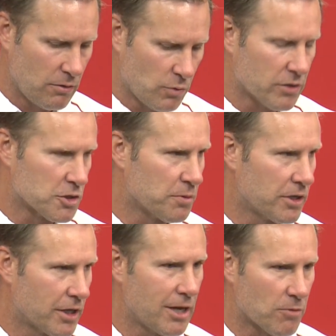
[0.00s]
whether he's played
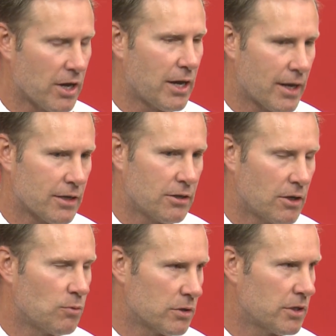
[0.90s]
the game or not, I can tell
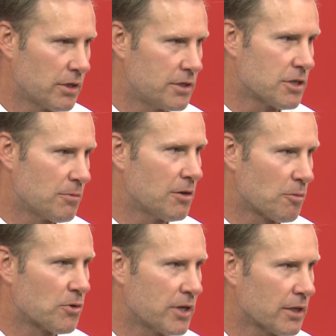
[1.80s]
you one thing. He's going to be able to
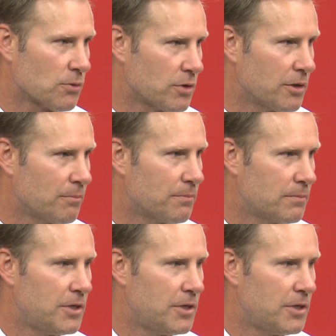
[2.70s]
protect the rim.